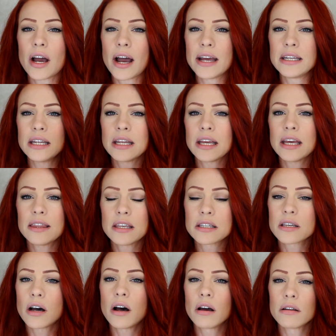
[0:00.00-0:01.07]
I didn't get
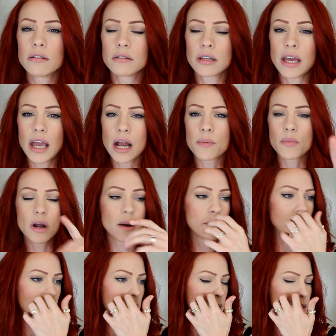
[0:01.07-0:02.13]
this on camera
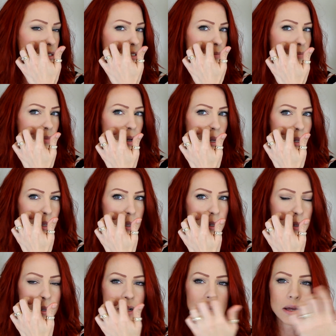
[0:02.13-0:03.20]
because my